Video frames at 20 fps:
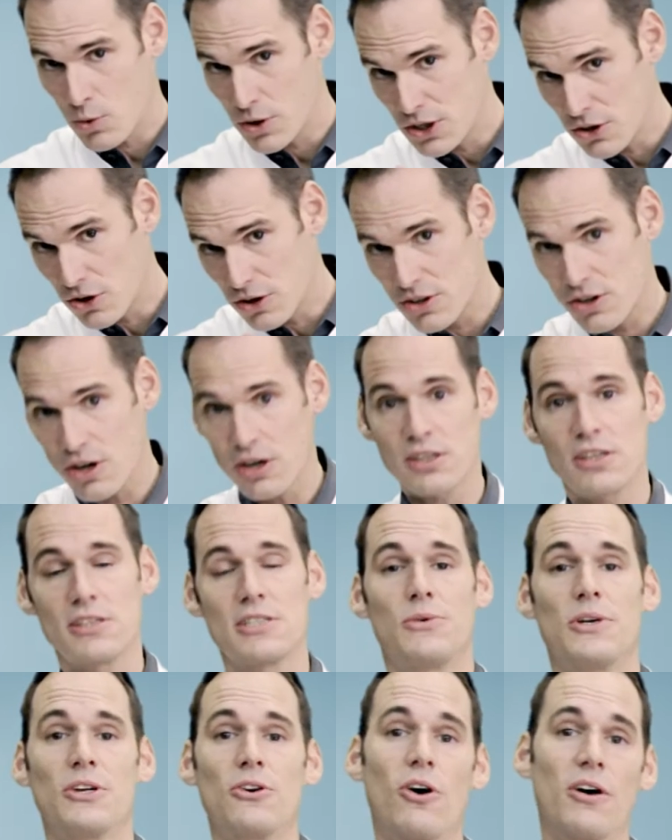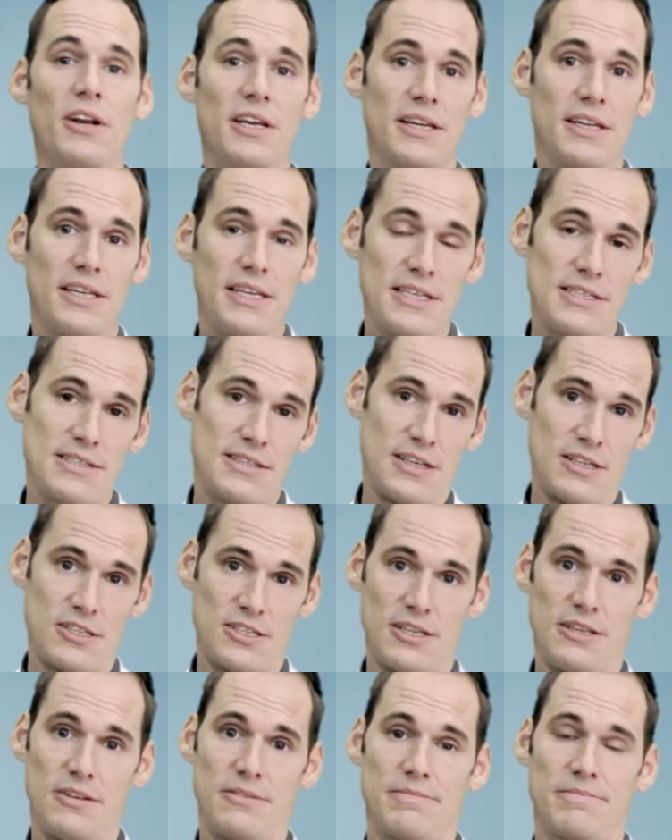when your doctor is recording an
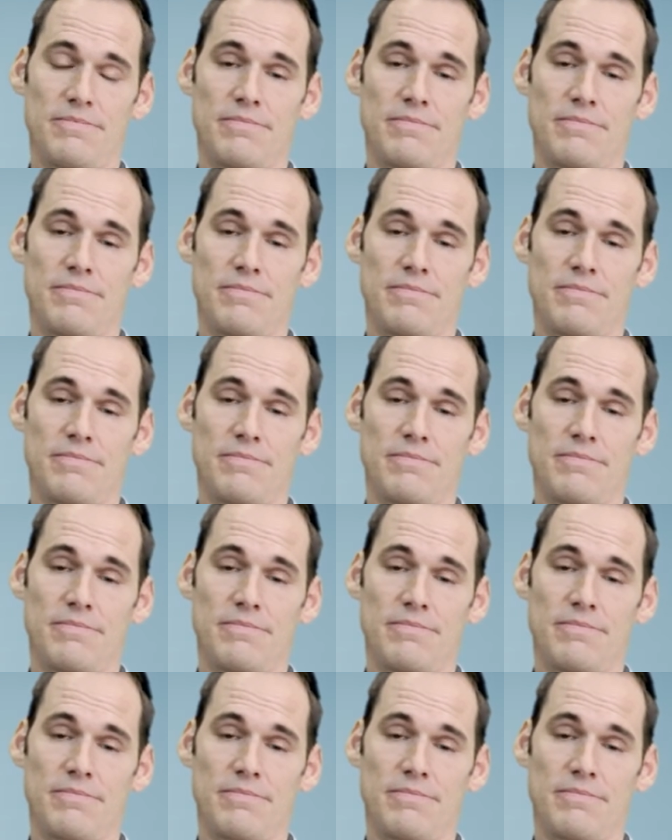ECG.